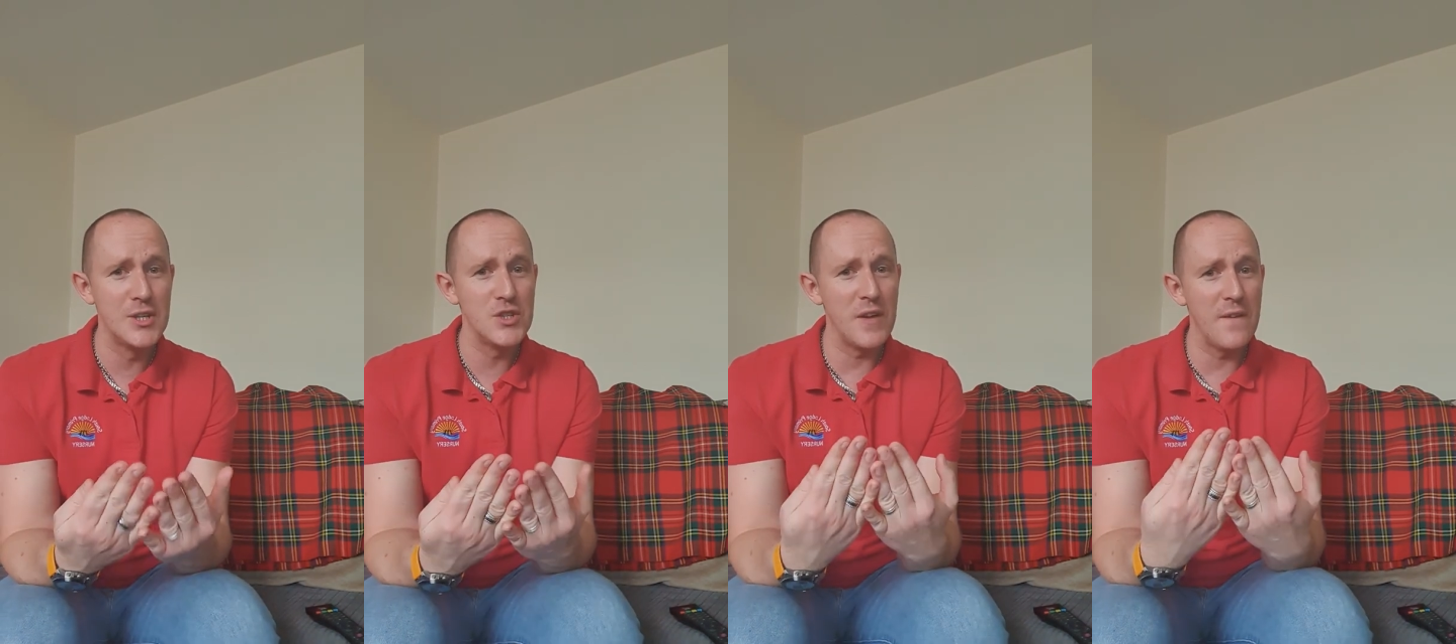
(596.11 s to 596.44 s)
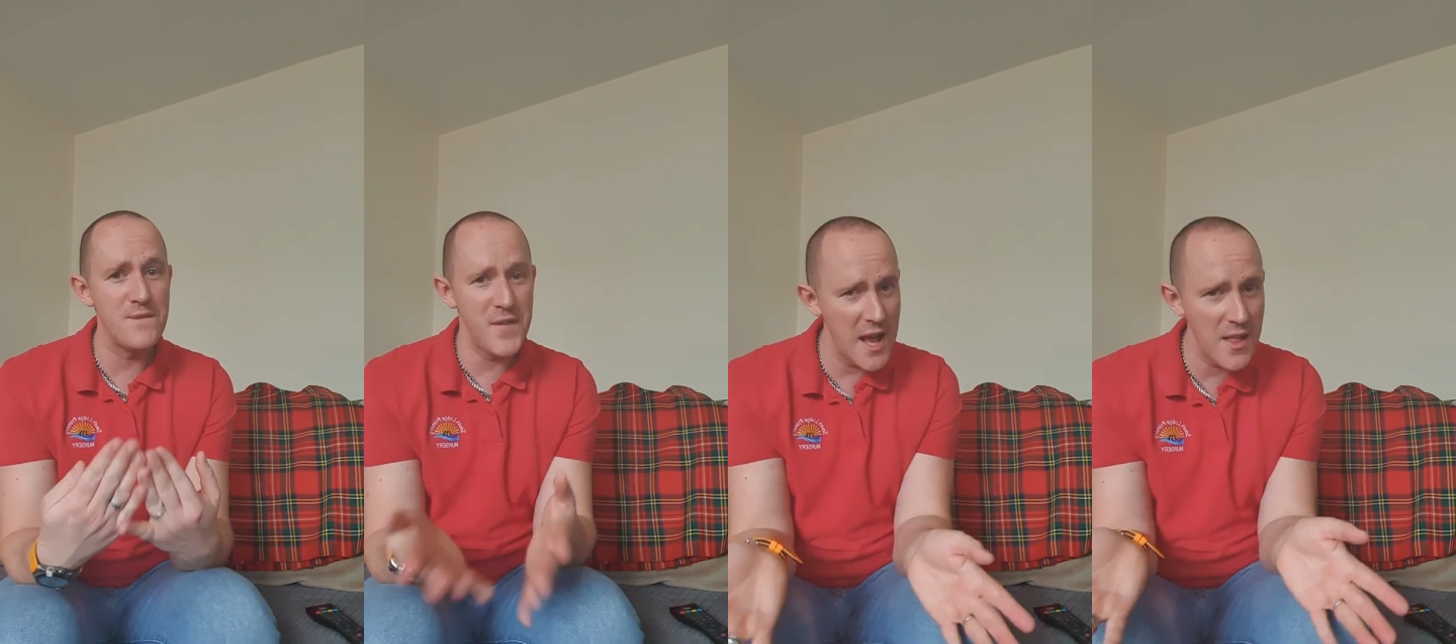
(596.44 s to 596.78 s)
she
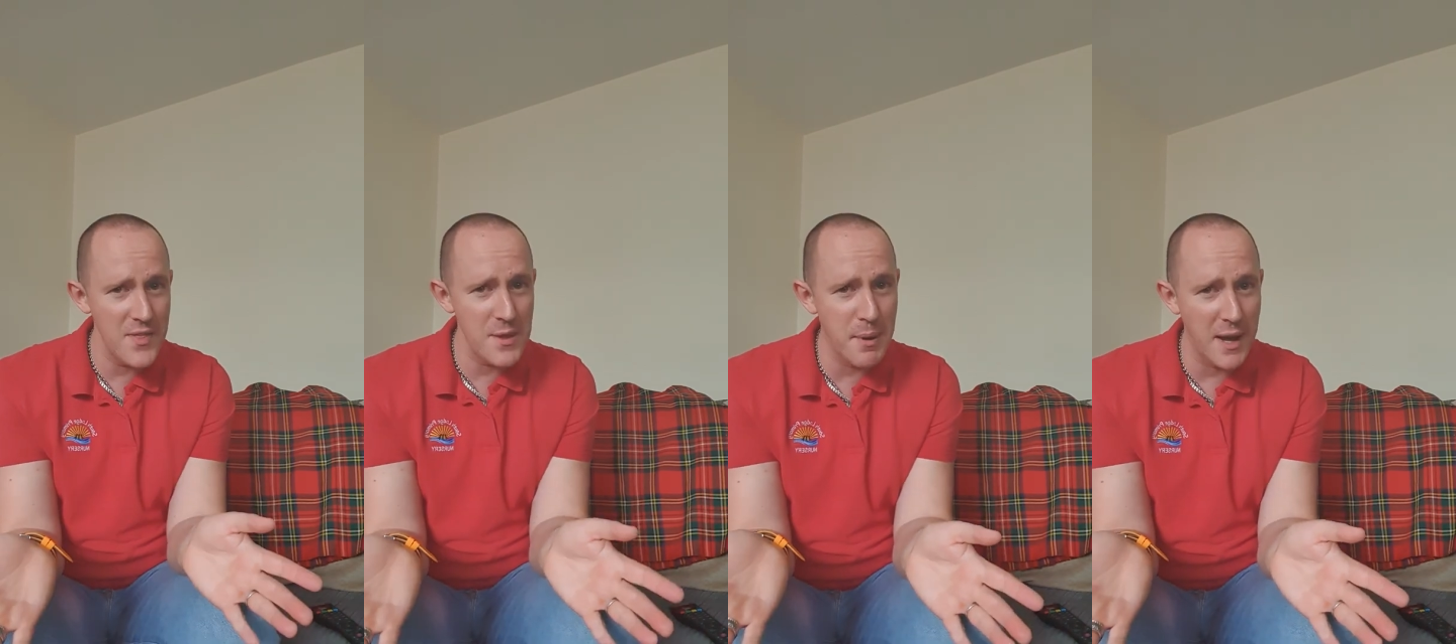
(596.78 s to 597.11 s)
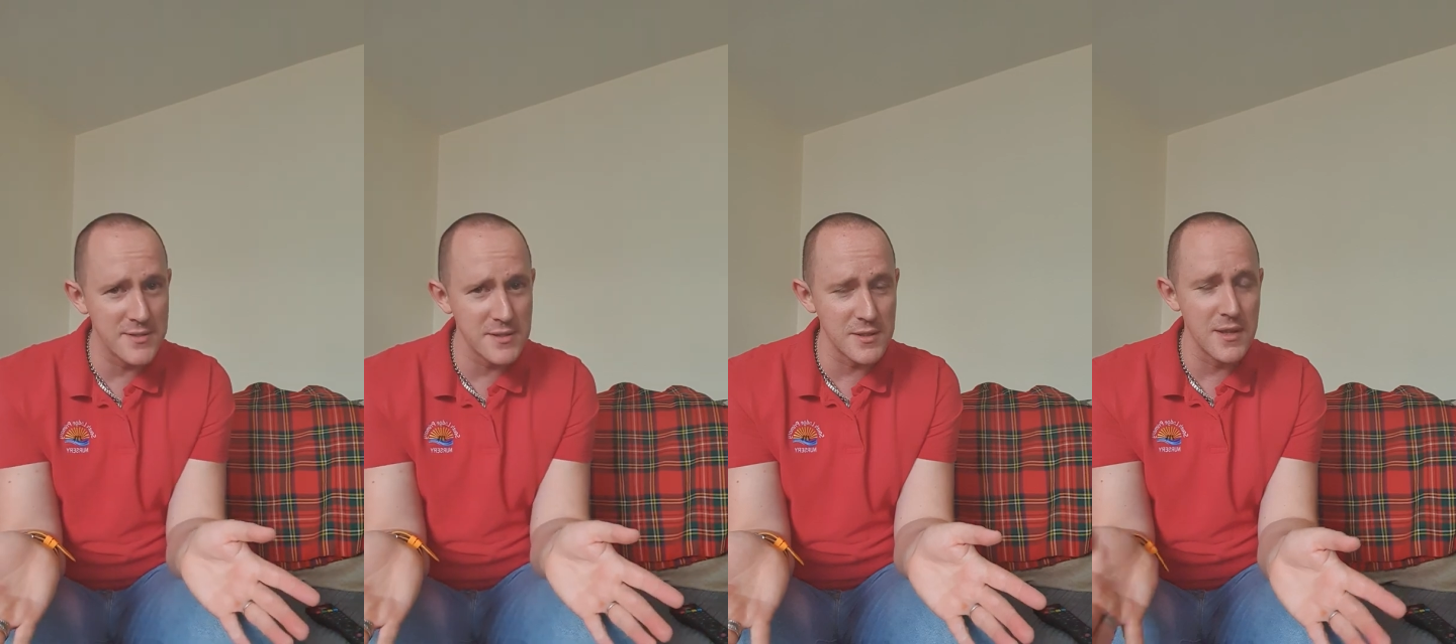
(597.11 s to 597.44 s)
fell in the
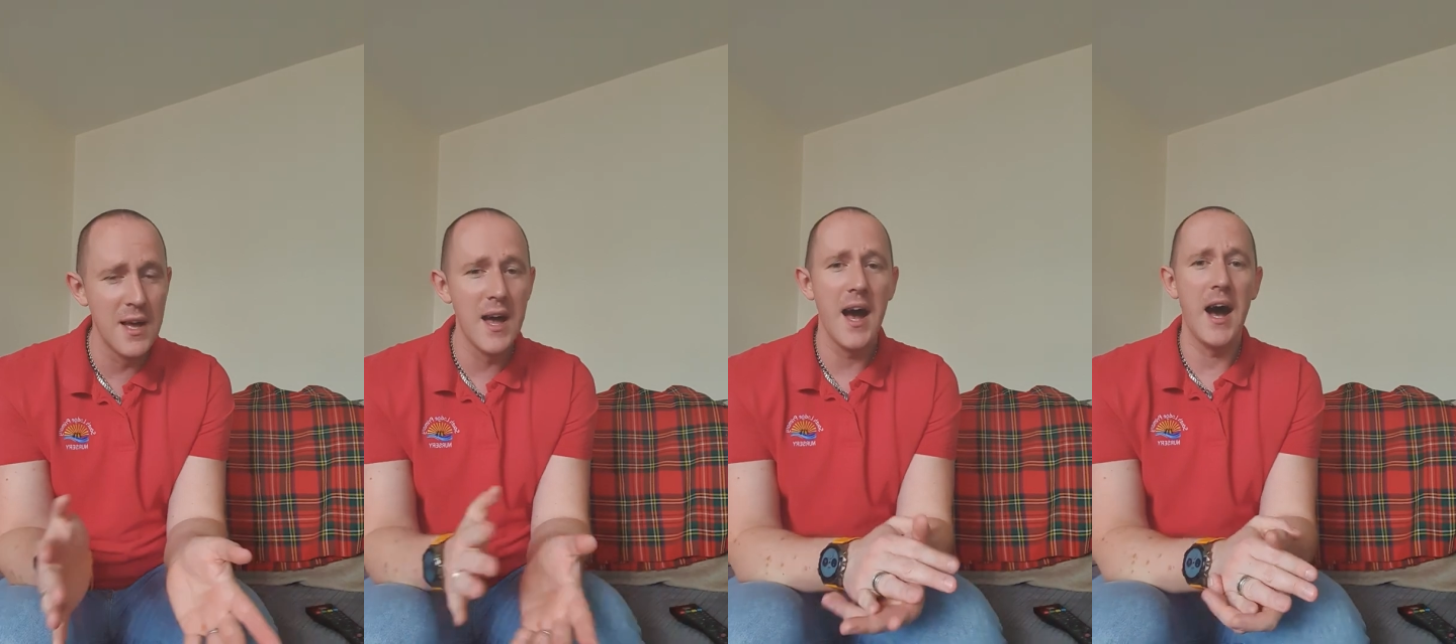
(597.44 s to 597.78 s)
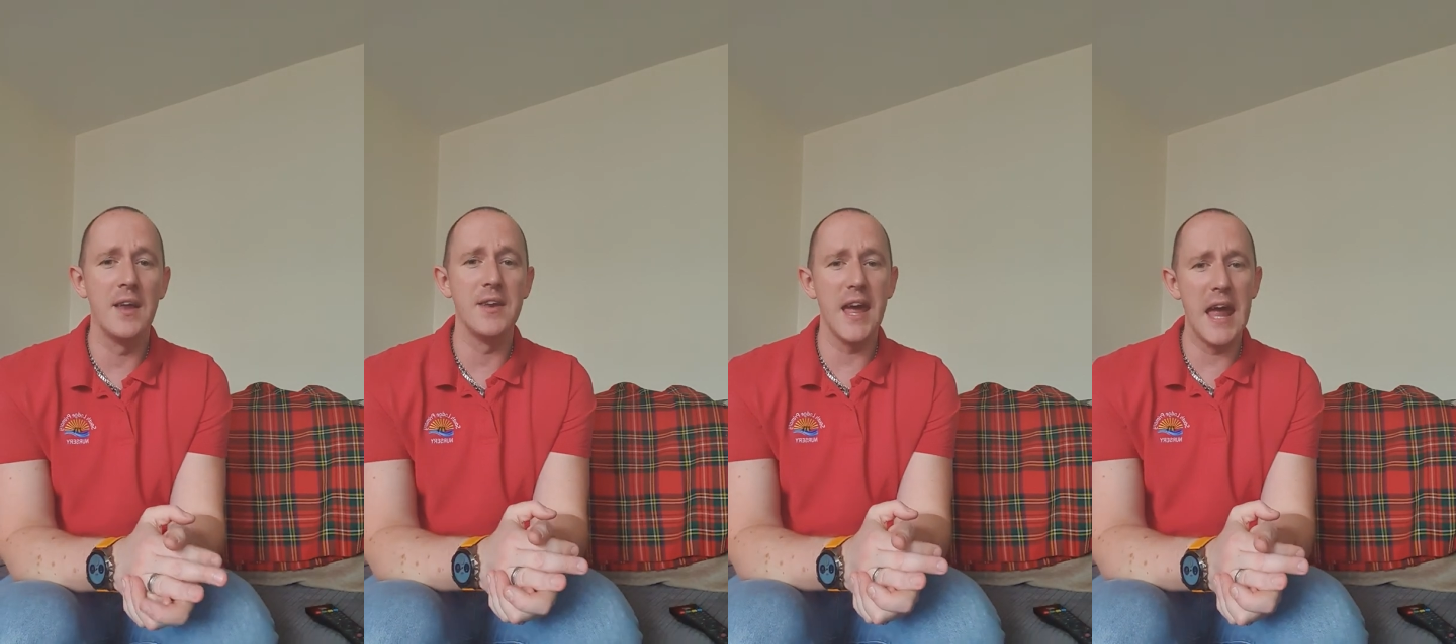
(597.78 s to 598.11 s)
puddle
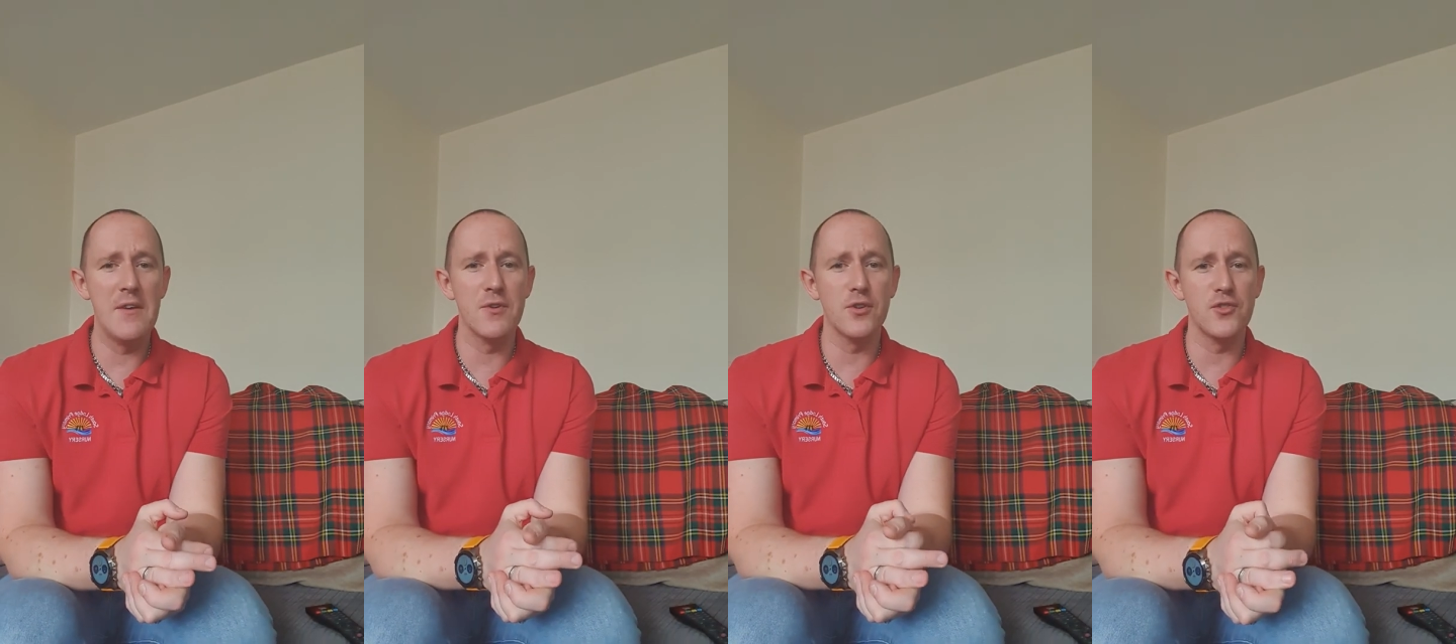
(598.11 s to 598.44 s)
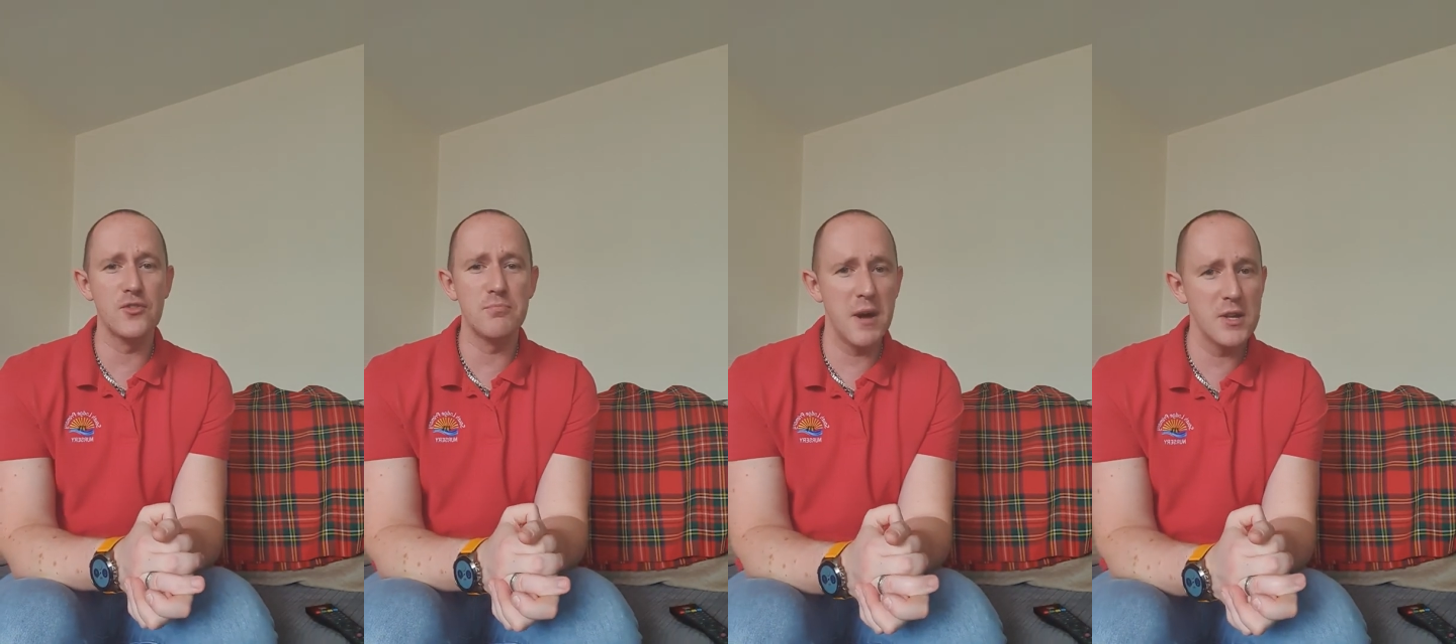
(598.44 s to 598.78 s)
and everyone got
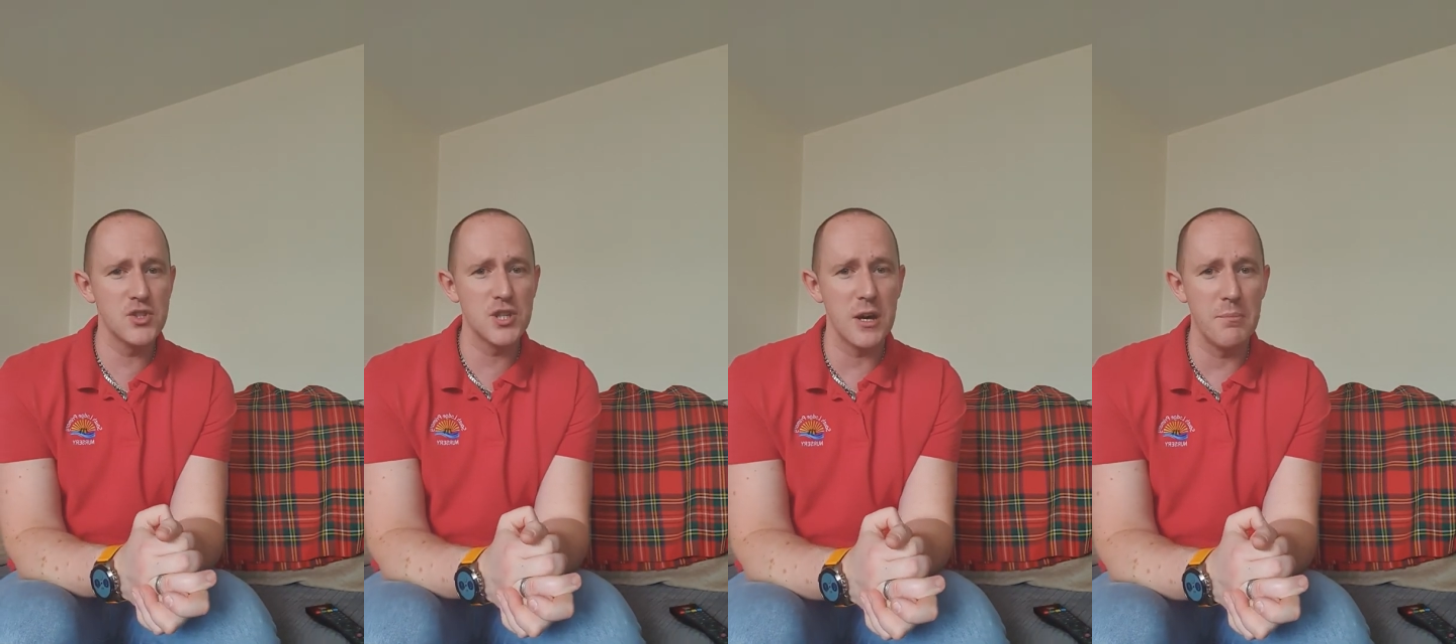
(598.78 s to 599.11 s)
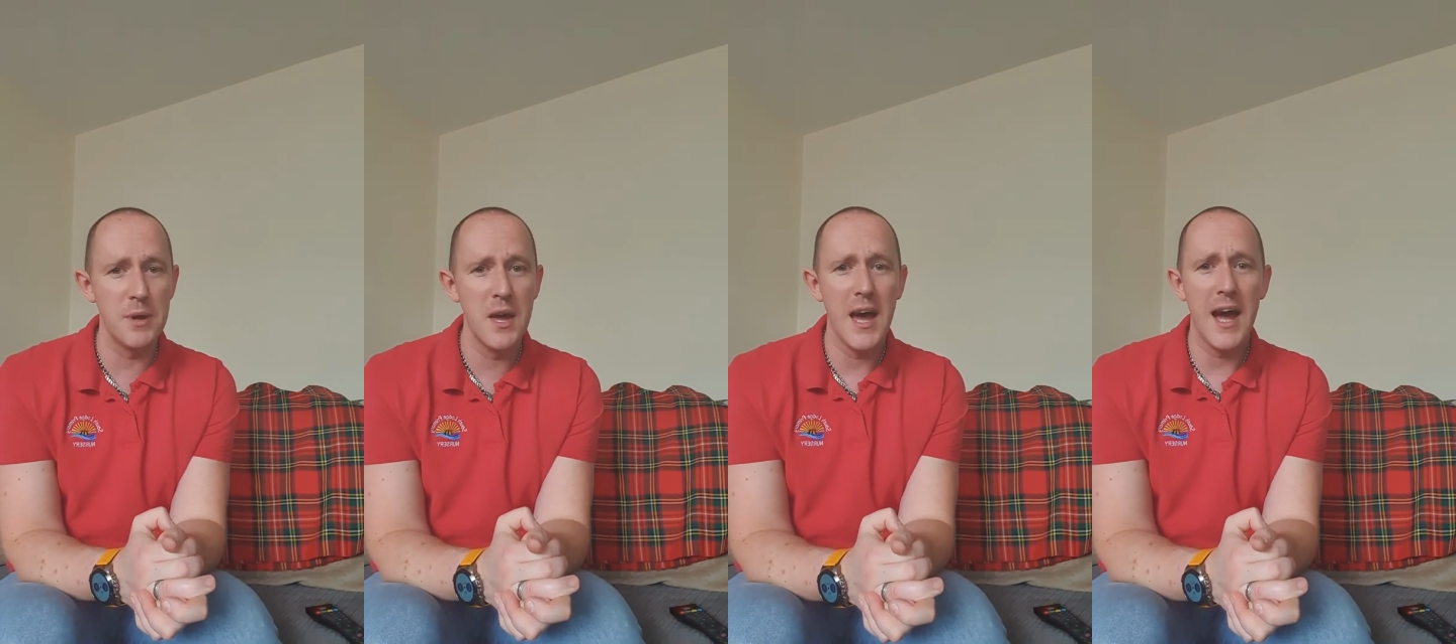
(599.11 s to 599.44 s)
smudged up,